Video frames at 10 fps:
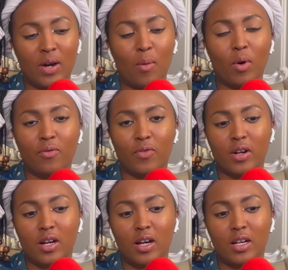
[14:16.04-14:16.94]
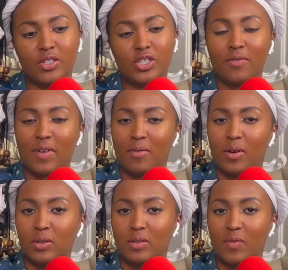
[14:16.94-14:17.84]
I work for G5
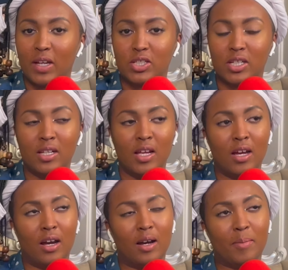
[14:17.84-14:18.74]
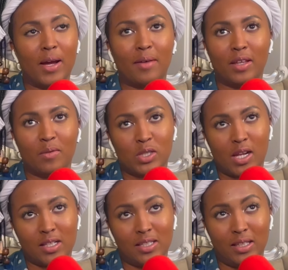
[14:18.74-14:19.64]
Cultivation. I have to give a shout
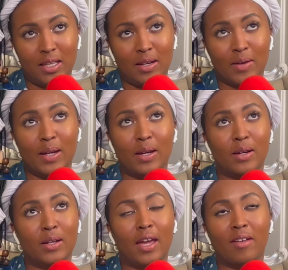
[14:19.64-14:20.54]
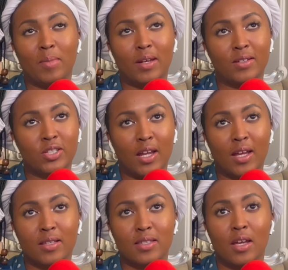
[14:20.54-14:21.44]
out to Larry. Gave me a
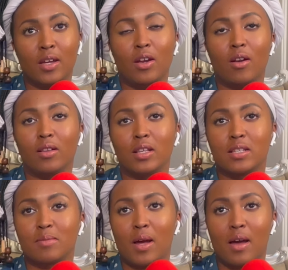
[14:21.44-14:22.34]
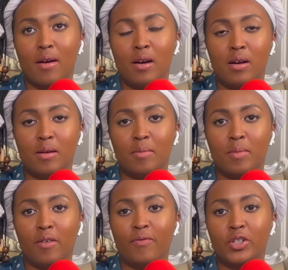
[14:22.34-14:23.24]
chance. This is my
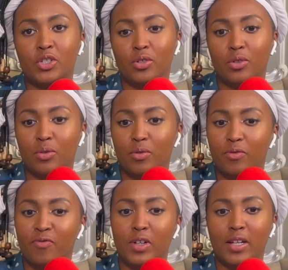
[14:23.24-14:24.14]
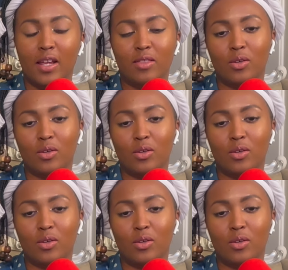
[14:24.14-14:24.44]
official foot in the